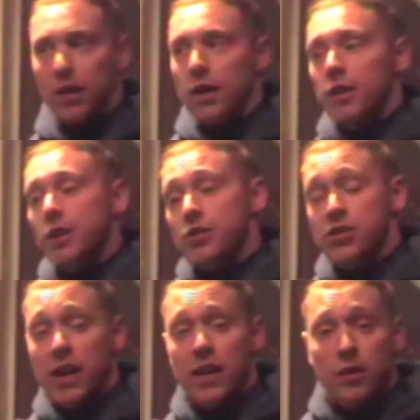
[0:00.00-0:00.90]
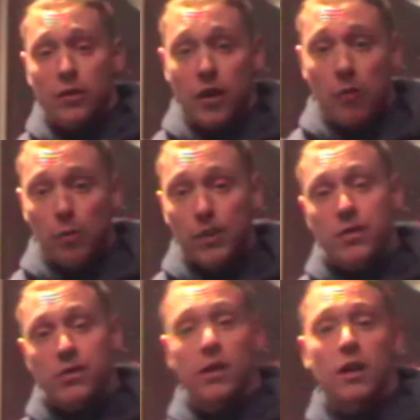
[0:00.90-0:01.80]
and then each side of our
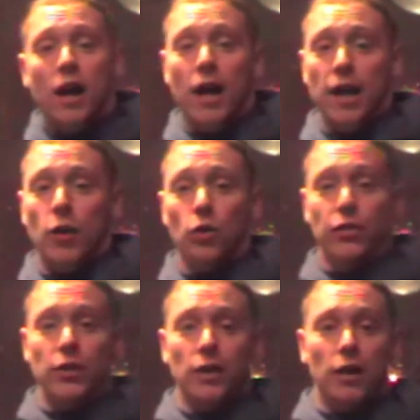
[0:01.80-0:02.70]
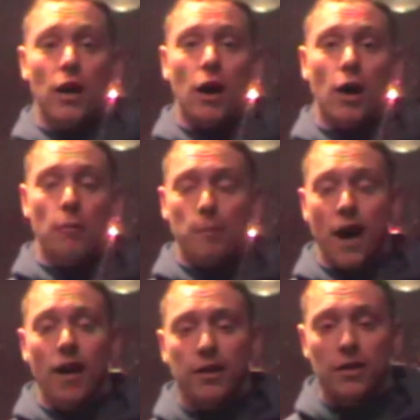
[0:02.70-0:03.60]
obliques and then onto our
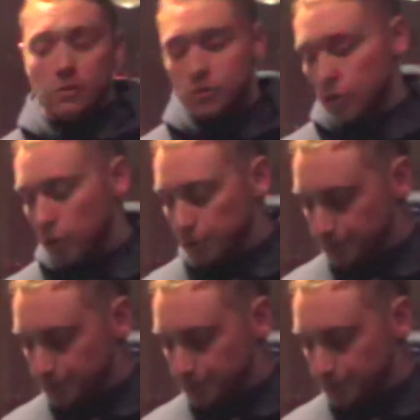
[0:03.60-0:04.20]
back so